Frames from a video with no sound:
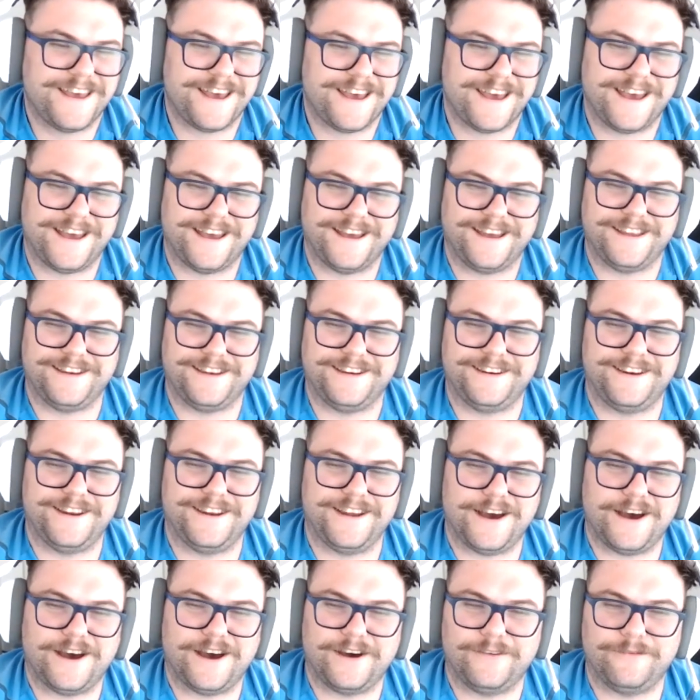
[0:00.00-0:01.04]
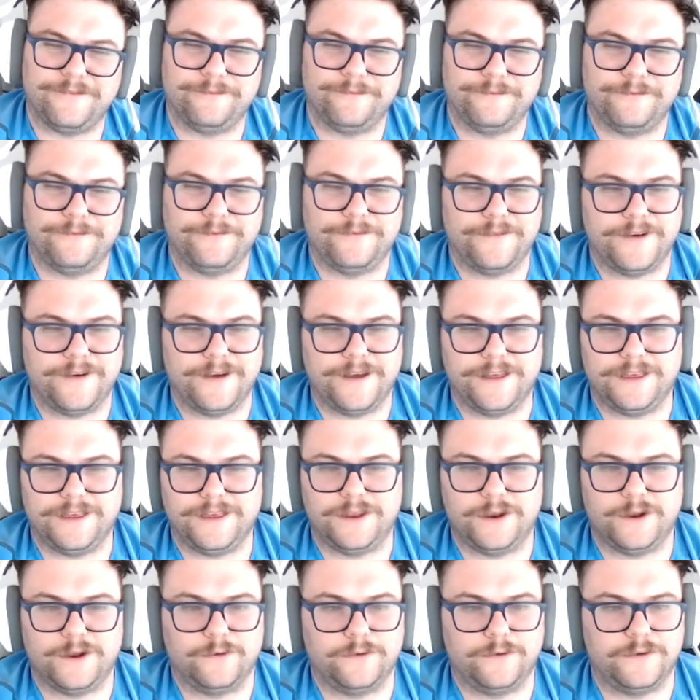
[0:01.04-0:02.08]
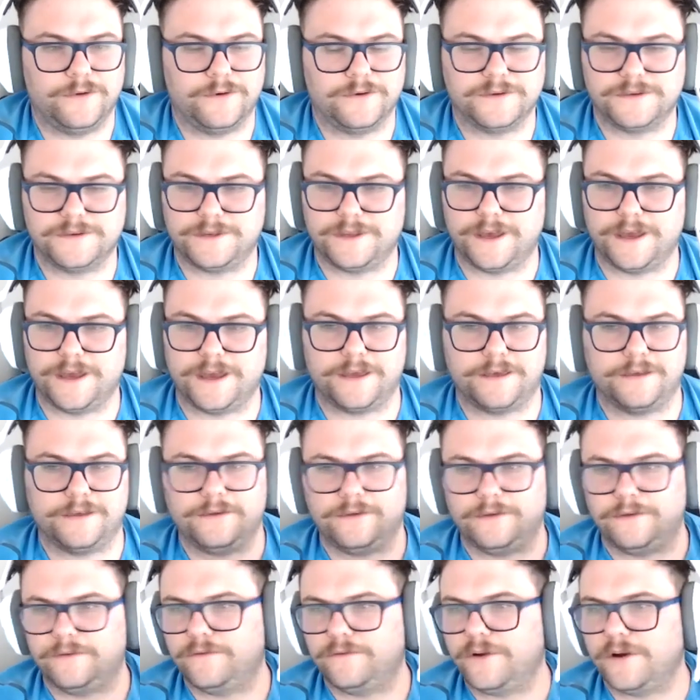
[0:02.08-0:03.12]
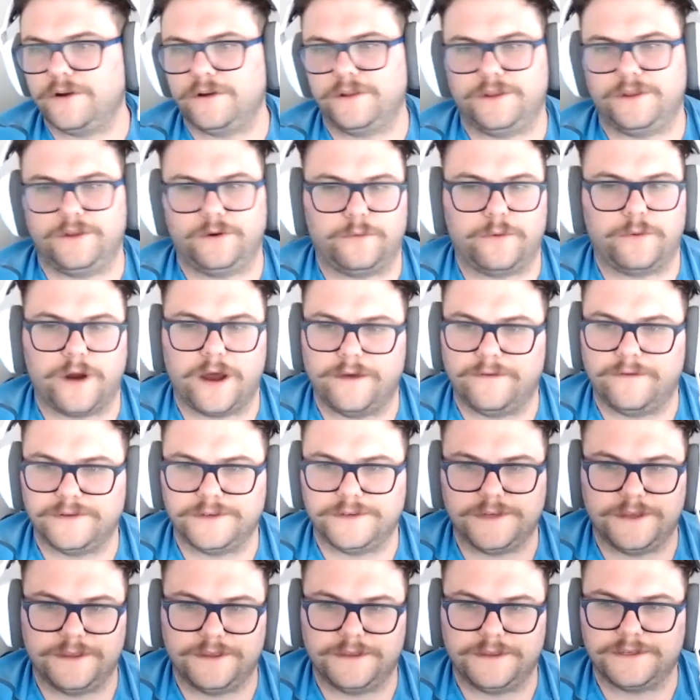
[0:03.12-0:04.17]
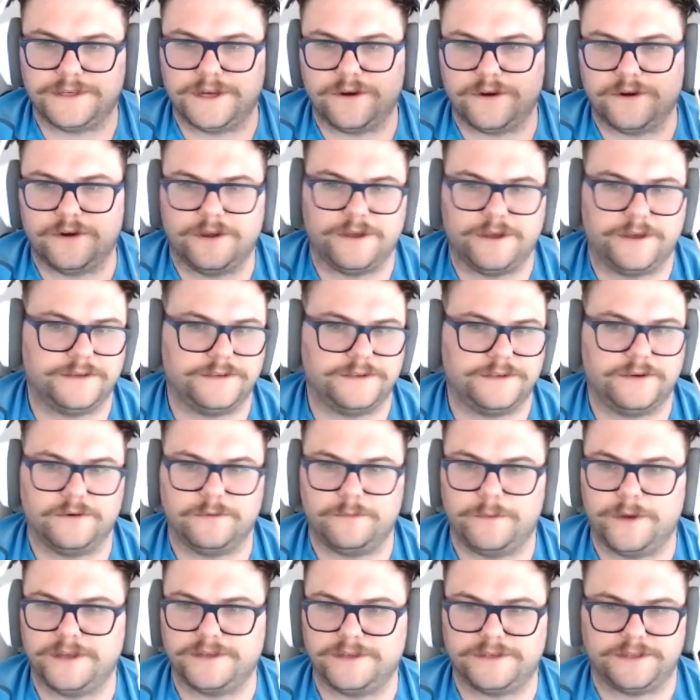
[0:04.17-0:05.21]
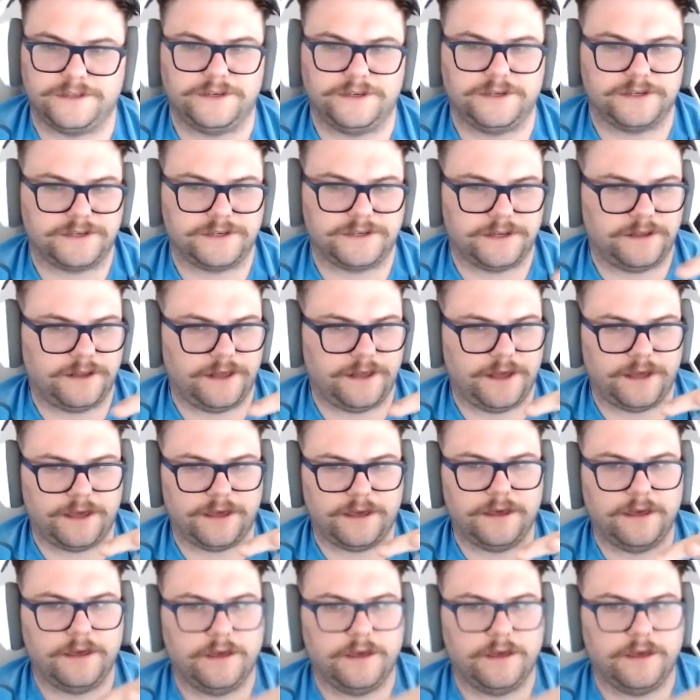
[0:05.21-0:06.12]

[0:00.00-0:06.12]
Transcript: and um you know there's like very little privacy in this area because you're basically just in like